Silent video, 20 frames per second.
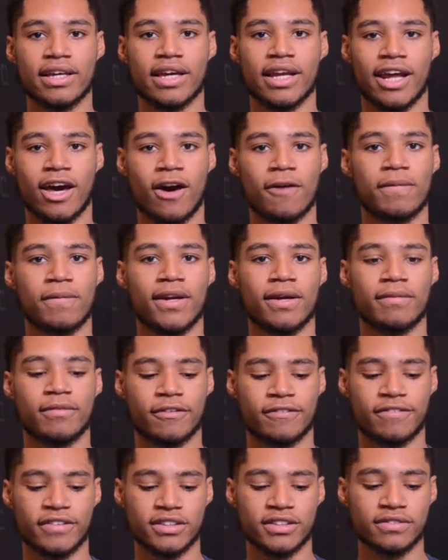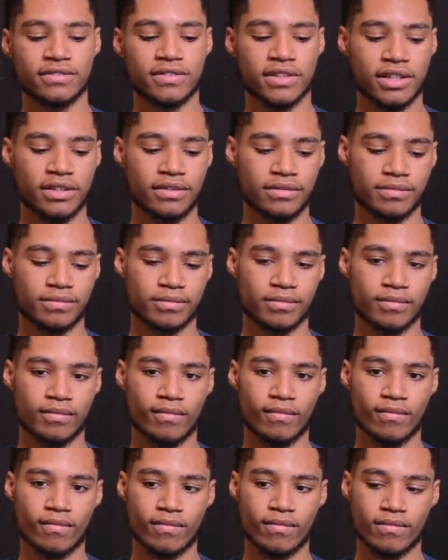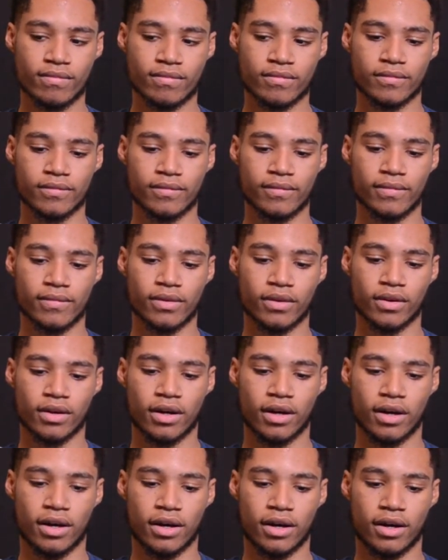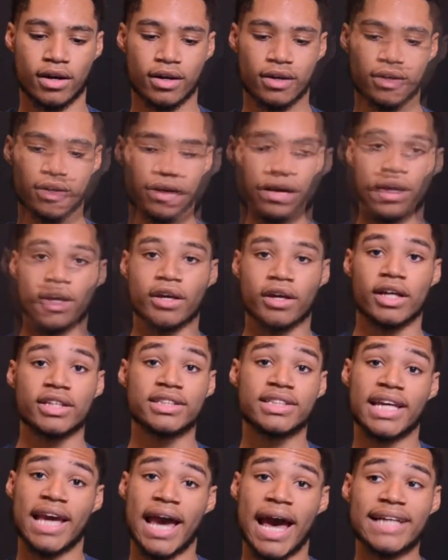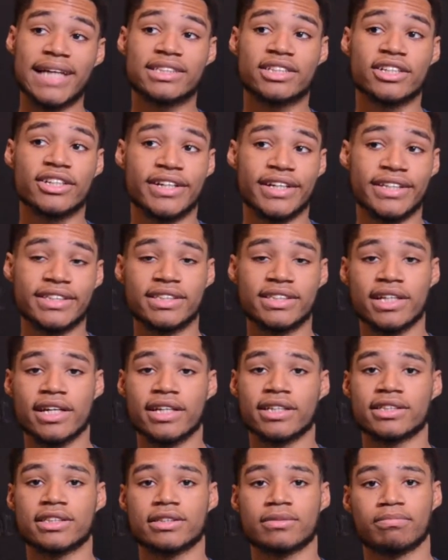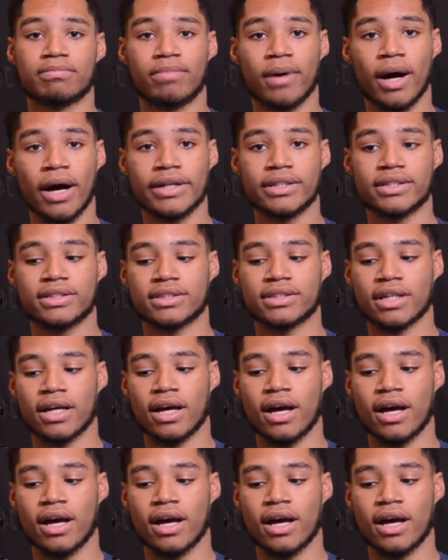in helping him defensively. Because he has good instincts, but